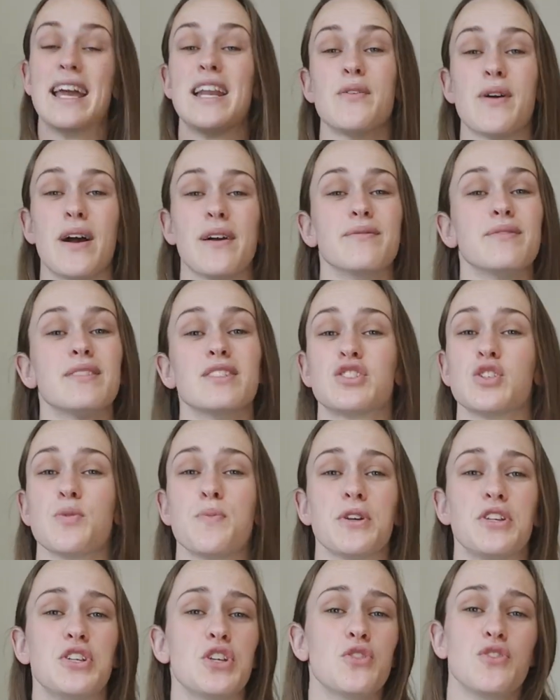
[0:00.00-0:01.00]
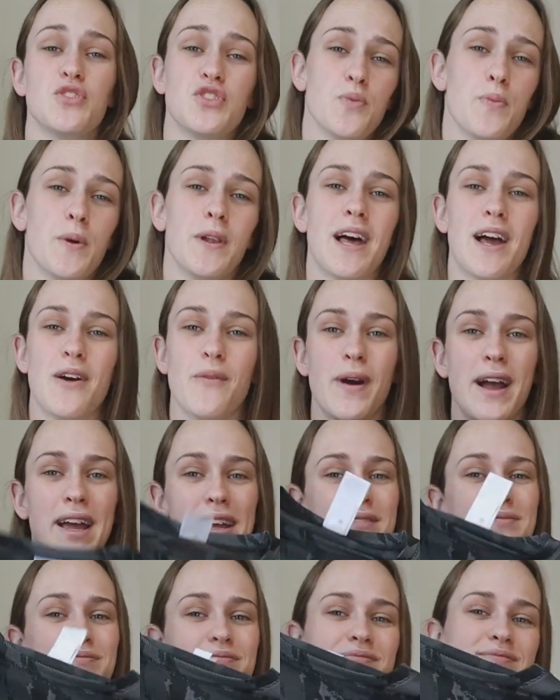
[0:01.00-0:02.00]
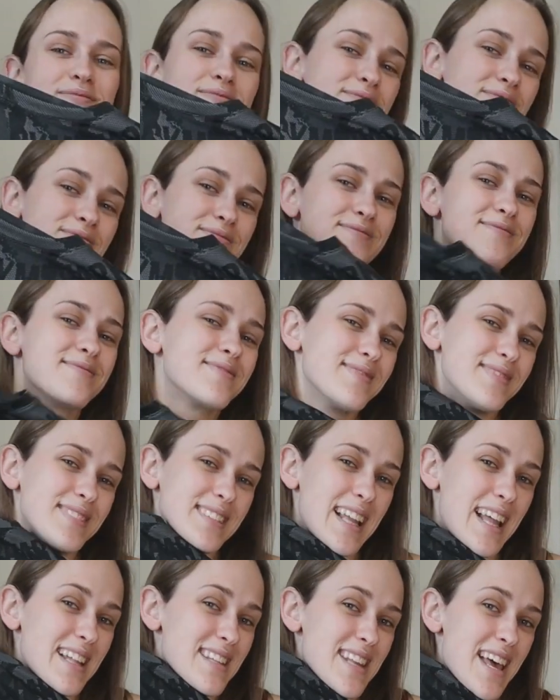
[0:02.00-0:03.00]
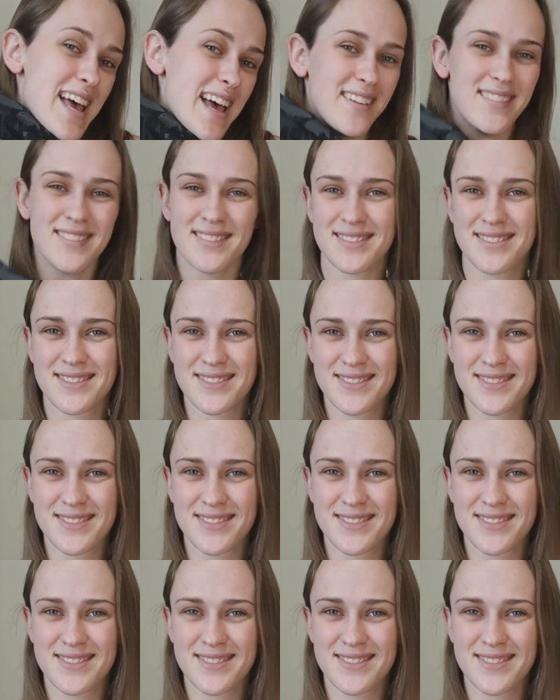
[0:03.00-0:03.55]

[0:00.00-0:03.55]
Anyway, super cute, super lightweight. That's that.